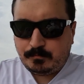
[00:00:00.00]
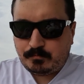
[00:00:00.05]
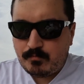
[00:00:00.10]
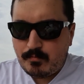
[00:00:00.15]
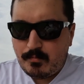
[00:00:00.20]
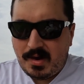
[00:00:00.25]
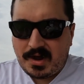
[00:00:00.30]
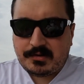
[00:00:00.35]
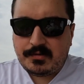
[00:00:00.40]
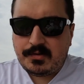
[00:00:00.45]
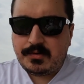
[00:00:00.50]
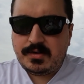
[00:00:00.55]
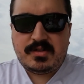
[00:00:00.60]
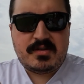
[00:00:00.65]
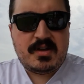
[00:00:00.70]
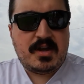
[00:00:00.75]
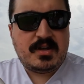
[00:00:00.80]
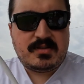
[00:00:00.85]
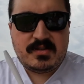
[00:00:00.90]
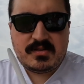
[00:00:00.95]
Macaroni
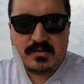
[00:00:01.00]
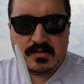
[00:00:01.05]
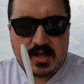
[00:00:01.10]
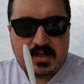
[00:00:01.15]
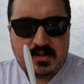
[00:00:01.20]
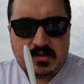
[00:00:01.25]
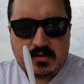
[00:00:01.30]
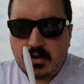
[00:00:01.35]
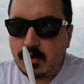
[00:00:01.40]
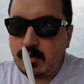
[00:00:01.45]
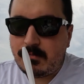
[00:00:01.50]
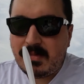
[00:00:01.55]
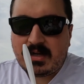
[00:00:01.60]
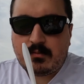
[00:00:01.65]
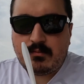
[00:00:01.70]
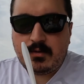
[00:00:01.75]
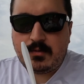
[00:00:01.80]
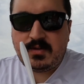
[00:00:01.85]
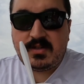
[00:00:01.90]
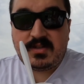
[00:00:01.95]
sauce is nice, or
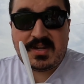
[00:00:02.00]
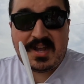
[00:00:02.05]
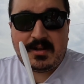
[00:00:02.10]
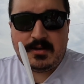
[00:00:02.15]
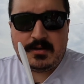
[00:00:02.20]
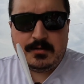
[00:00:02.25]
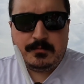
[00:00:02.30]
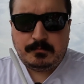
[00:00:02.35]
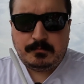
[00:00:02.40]
macaroni salad.